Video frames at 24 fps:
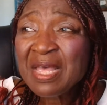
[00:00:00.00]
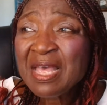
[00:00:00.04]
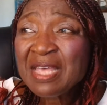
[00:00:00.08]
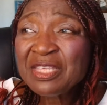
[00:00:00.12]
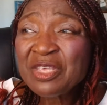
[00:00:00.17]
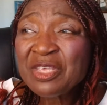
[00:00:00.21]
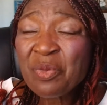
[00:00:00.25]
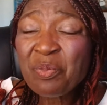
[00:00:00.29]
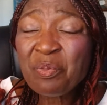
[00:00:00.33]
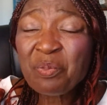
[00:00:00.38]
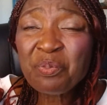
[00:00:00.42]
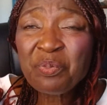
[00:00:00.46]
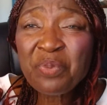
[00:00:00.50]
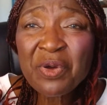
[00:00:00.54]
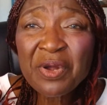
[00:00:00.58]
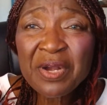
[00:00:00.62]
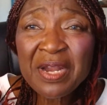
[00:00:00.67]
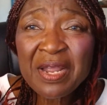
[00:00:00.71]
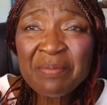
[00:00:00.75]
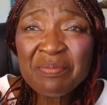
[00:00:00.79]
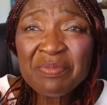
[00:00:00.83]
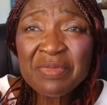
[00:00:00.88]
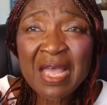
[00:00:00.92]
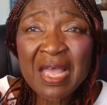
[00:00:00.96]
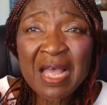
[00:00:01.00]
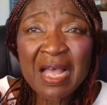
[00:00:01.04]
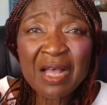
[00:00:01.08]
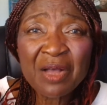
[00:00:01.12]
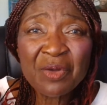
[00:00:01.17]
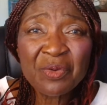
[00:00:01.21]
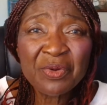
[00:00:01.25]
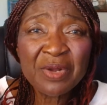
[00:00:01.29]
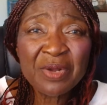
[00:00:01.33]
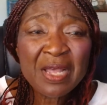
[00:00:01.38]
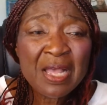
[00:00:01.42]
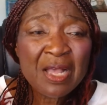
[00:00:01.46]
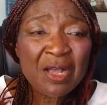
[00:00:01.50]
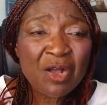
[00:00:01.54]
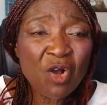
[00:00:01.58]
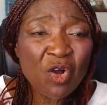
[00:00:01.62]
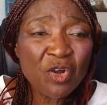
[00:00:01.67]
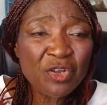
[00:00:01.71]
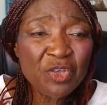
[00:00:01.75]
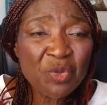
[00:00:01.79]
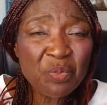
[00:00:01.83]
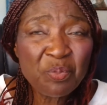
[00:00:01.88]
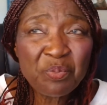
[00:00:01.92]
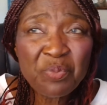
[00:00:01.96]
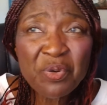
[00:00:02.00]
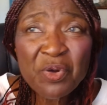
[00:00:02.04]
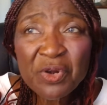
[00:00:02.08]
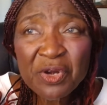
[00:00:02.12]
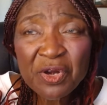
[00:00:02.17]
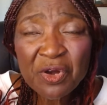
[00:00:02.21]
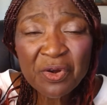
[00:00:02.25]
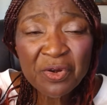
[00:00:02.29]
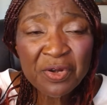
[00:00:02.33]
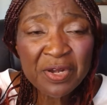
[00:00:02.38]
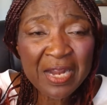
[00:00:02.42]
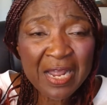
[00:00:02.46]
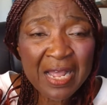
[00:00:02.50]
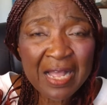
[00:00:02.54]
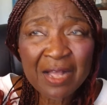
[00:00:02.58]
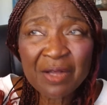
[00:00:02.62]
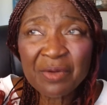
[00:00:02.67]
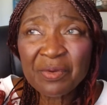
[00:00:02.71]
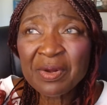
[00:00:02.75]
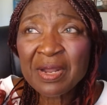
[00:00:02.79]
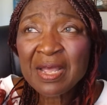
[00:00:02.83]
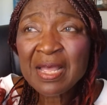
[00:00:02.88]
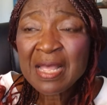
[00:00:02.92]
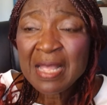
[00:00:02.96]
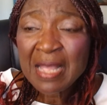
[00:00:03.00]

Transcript: You put him down or you put her down